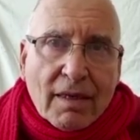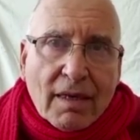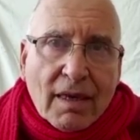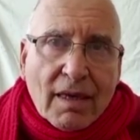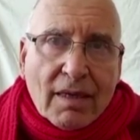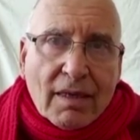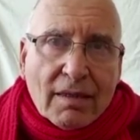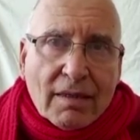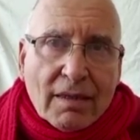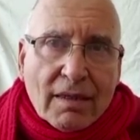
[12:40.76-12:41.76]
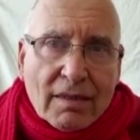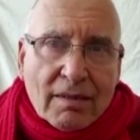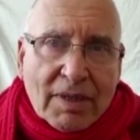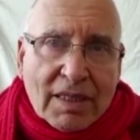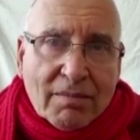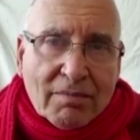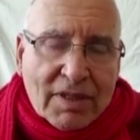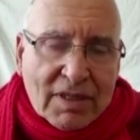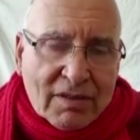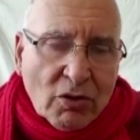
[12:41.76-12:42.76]
And but
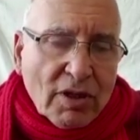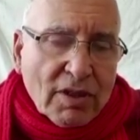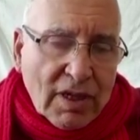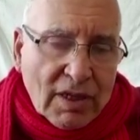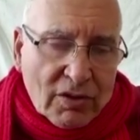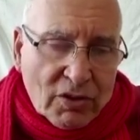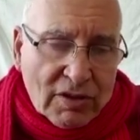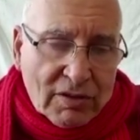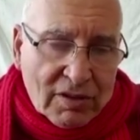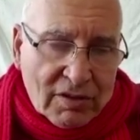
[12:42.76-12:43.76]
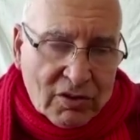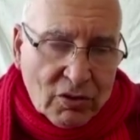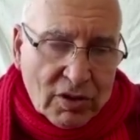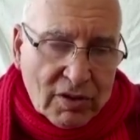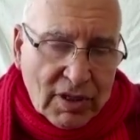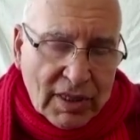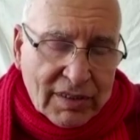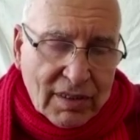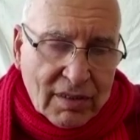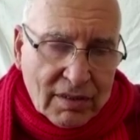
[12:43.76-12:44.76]
the story is like not the story. Let's
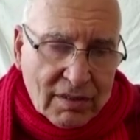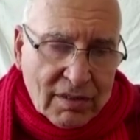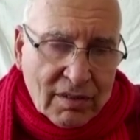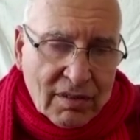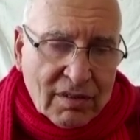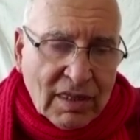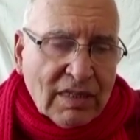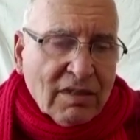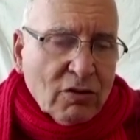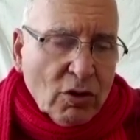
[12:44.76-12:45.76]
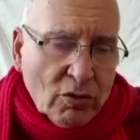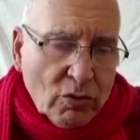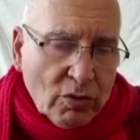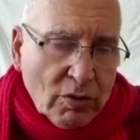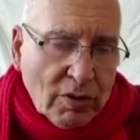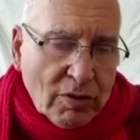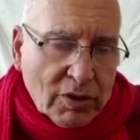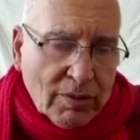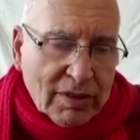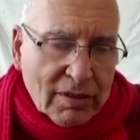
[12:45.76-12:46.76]
say there's another story. What
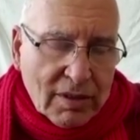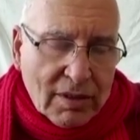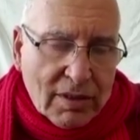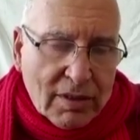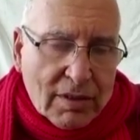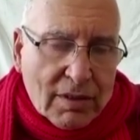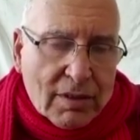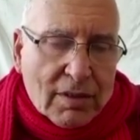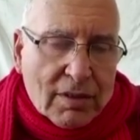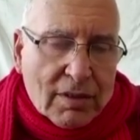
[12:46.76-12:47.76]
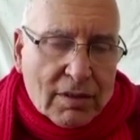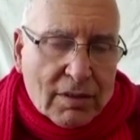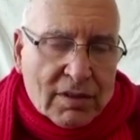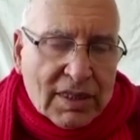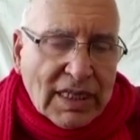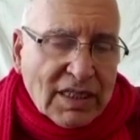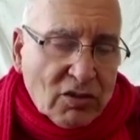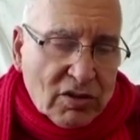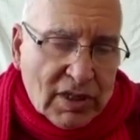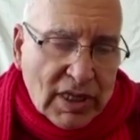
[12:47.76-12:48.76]
about standing
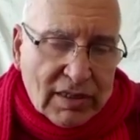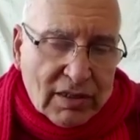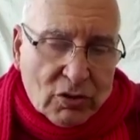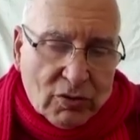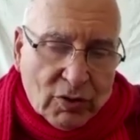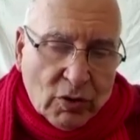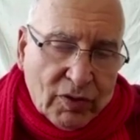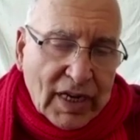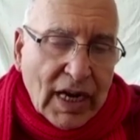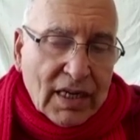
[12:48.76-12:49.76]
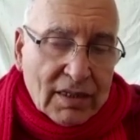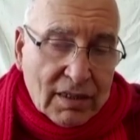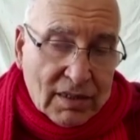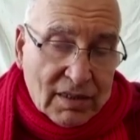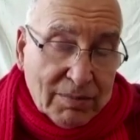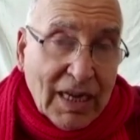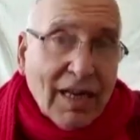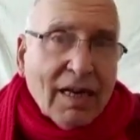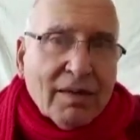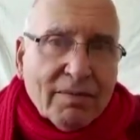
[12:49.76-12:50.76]
to the desert of Hagar and Ismael?